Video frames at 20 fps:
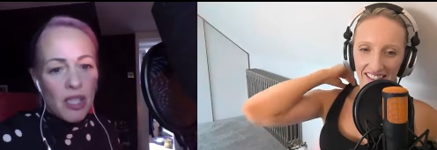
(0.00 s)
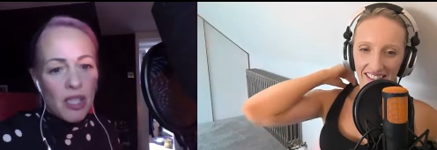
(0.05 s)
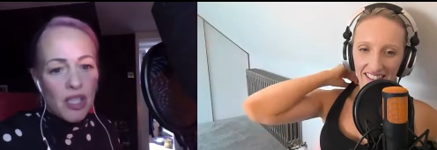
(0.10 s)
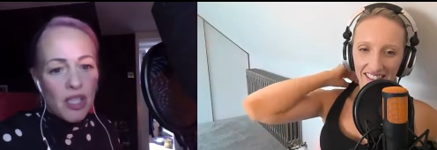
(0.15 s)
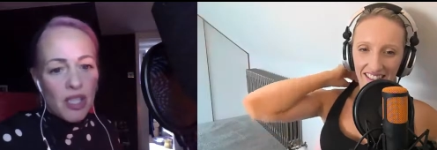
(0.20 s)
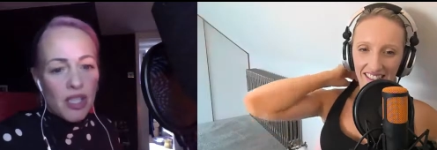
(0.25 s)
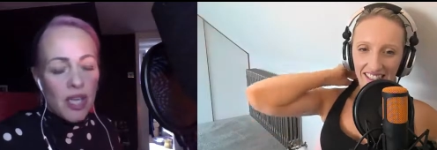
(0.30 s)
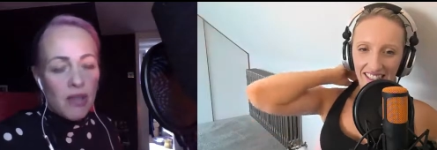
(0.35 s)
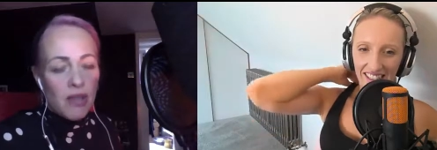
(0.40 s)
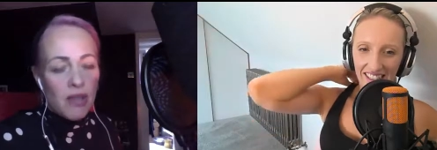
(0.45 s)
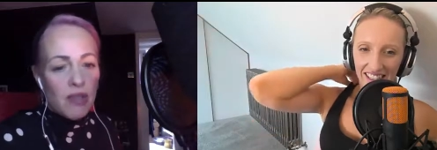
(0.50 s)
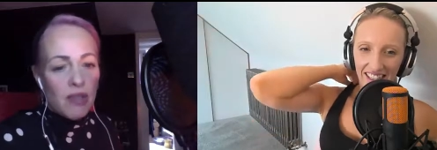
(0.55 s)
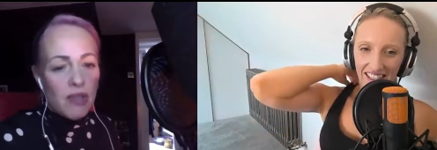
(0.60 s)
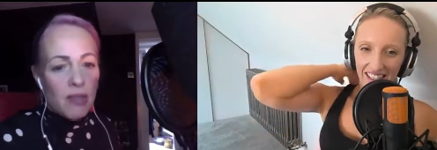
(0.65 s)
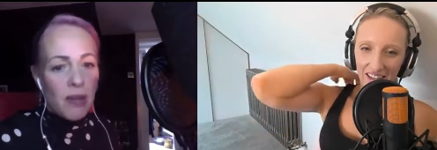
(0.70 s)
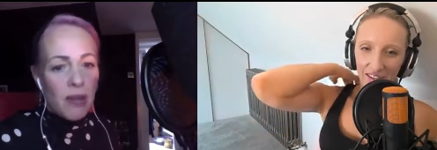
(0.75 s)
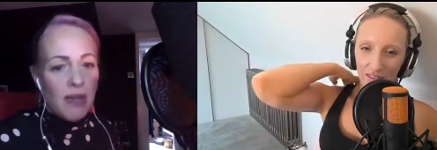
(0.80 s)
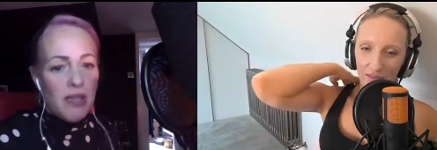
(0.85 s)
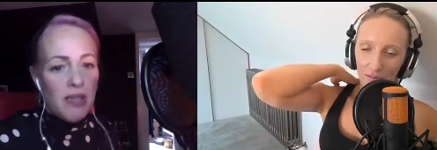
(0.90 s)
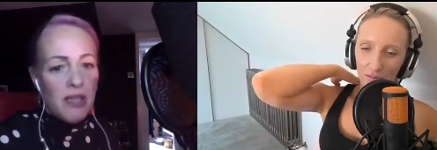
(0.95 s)
Speaker 1: channels about
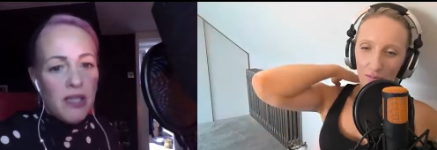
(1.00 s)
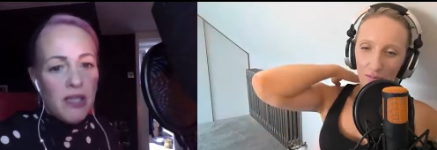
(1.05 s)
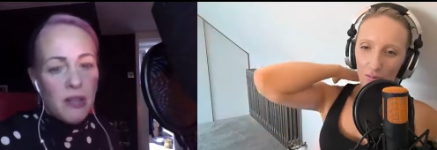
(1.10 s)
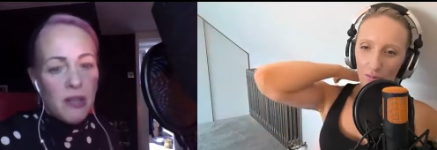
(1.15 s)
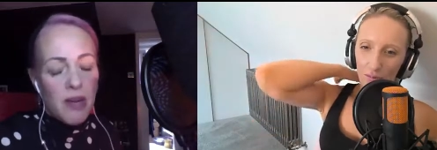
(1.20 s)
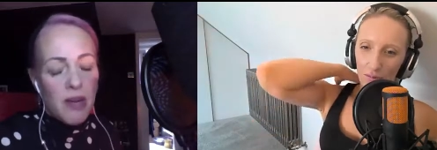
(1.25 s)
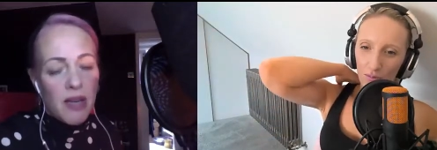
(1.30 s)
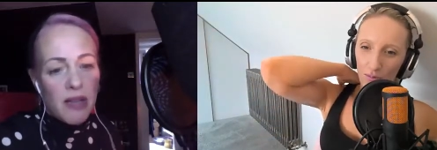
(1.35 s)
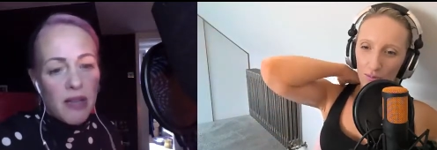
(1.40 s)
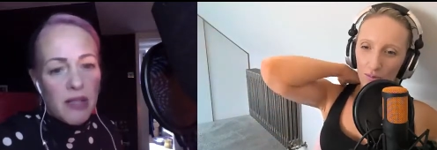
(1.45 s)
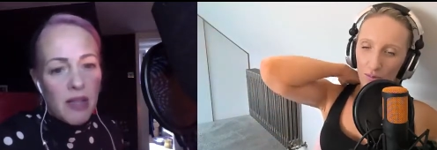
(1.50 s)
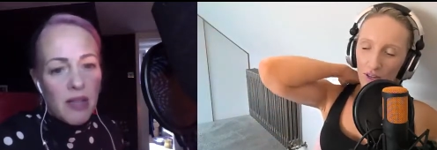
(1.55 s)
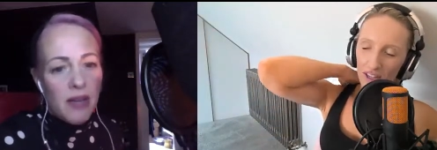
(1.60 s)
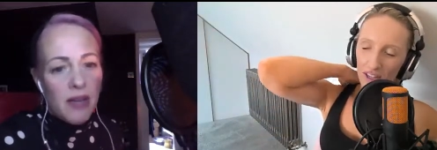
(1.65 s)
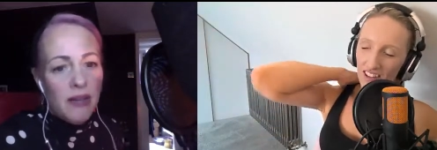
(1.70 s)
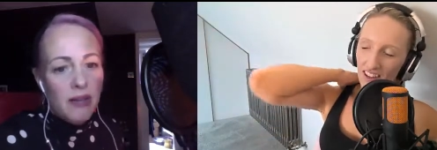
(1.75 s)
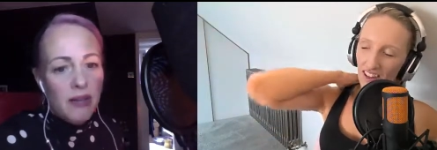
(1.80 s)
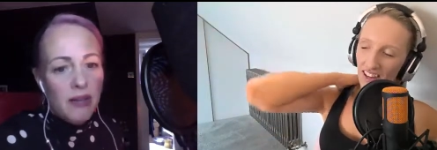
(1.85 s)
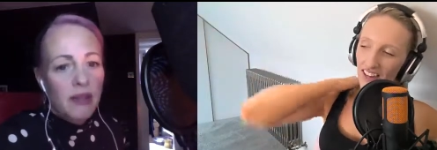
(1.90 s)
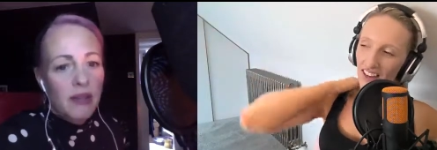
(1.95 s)
it as well. So,
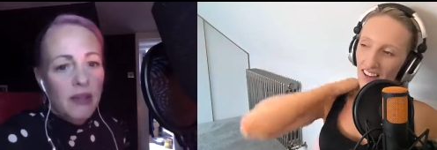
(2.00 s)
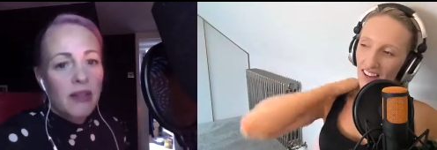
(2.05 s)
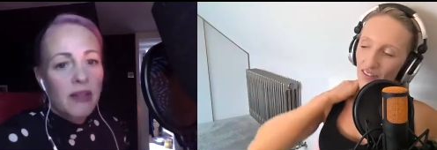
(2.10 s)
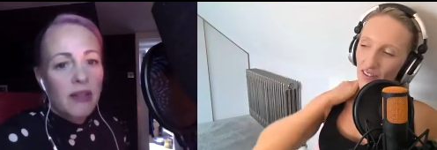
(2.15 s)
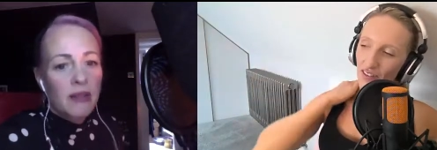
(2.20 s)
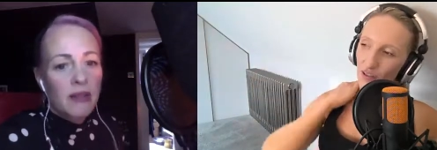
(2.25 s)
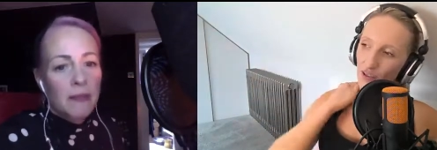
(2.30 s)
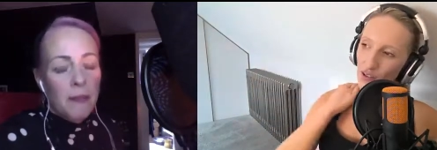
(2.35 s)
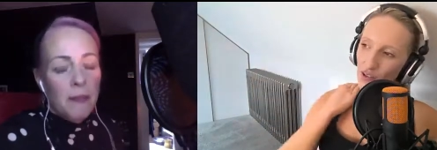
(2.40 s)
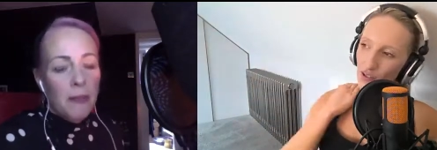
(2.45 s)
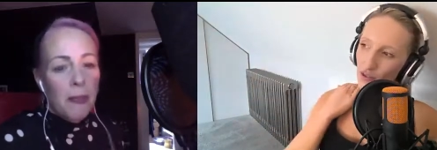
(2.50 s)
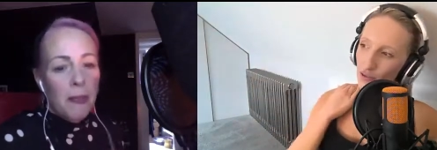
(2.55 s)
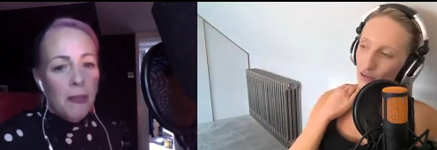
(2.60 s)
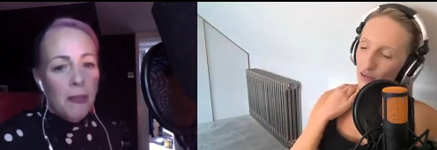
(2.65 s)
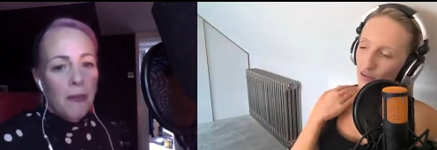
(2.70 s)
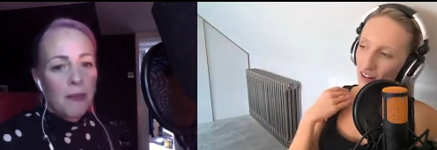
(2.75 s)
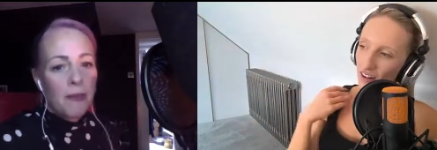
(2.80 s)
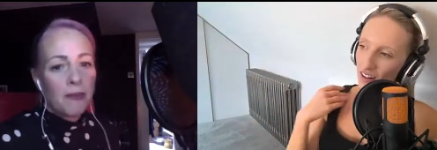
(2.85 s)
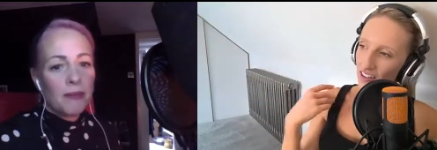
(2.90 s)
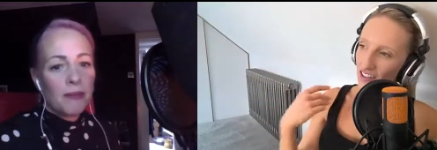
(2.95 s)
Speaker 2: which I love your
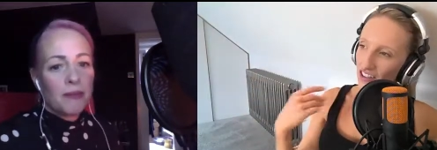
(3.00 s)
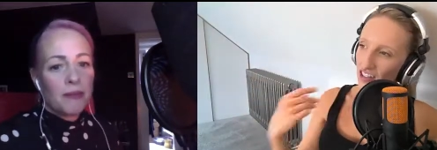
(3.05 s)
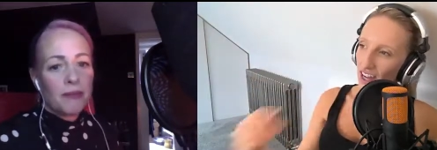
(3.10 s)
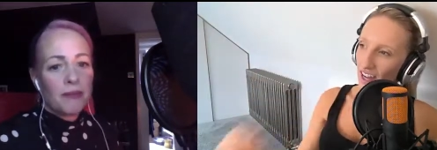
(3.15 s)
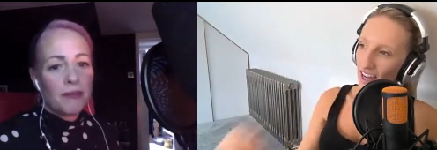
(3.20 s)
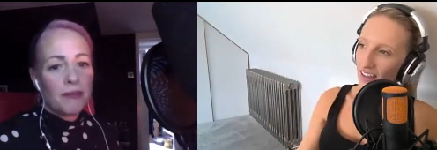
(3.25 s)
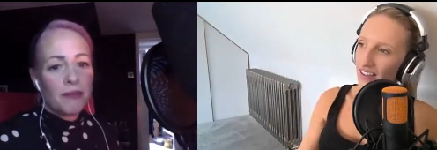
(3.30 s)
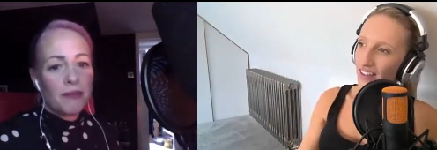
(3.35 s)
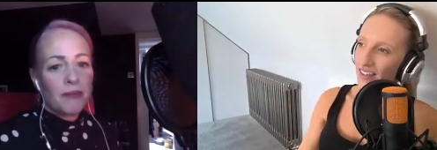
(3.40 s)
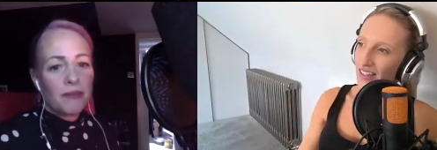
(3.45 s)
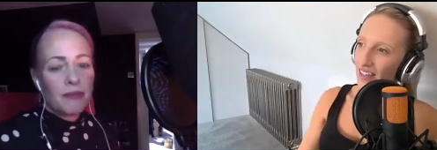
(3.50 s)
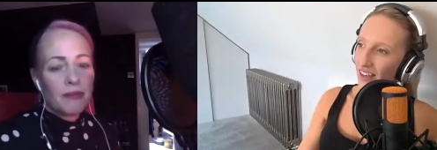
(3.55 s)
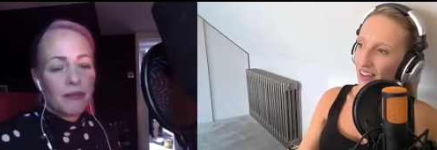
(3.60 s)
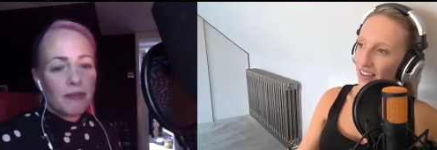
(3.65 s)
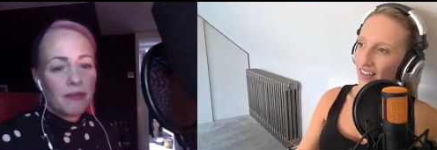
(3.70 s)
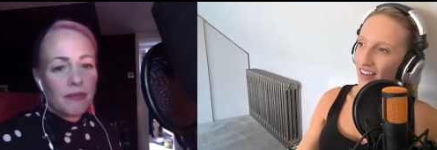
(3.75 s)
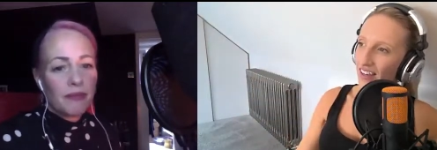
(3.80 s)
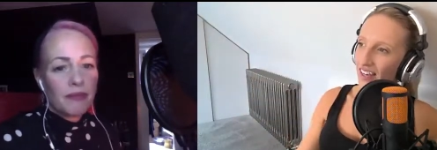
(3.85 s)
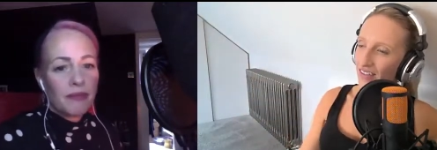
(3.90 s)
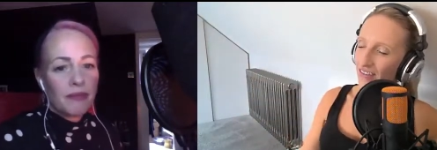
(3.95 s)
school run chat.
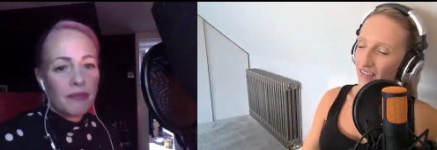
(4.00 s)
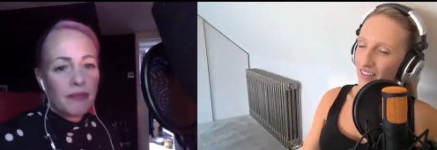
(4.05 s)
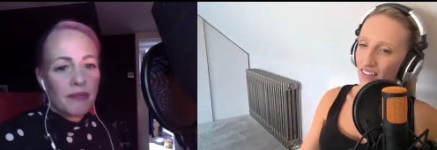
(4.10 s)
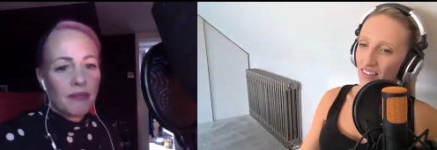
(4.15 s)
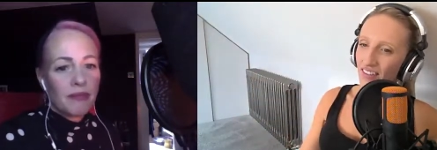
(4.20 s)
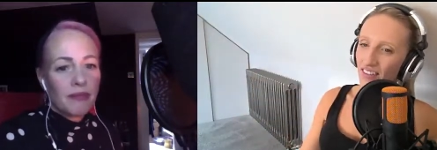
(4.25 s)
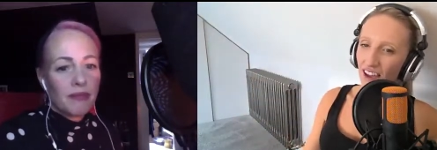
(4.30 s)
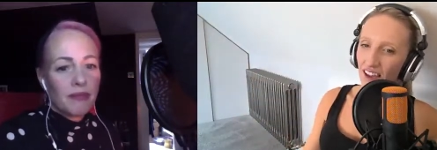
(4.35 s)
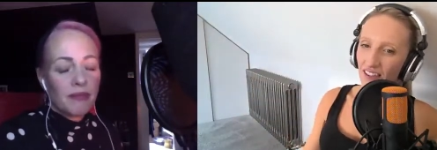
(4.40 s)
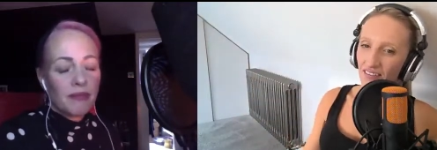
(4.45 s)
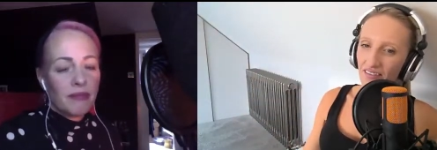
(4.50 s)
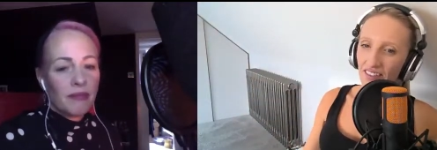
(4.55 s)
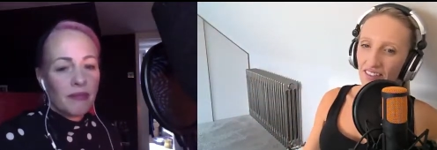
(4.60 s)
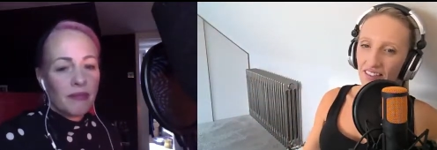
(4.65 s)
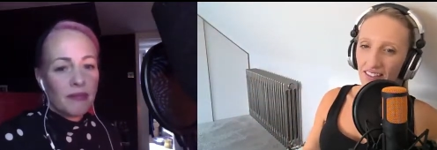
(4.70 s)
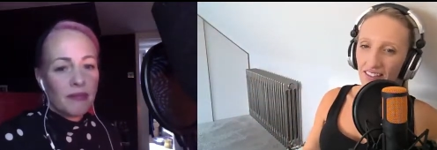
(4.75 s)
So if you have,